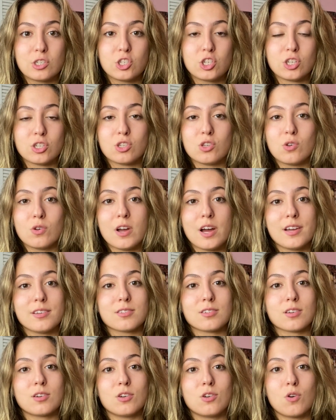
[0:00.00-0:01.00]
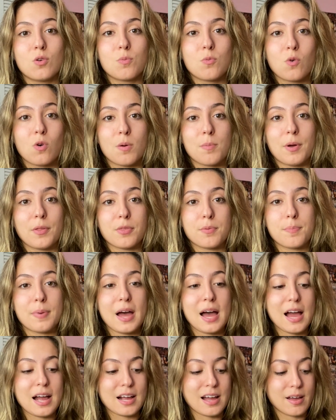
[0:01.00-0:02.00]
Just so you guys can know more about the
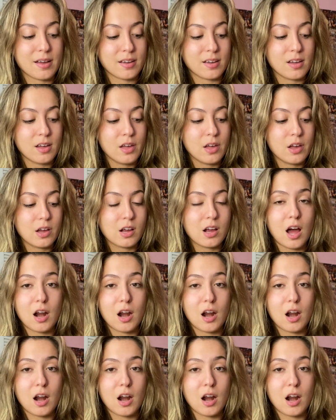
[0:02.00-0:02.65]
bag, I got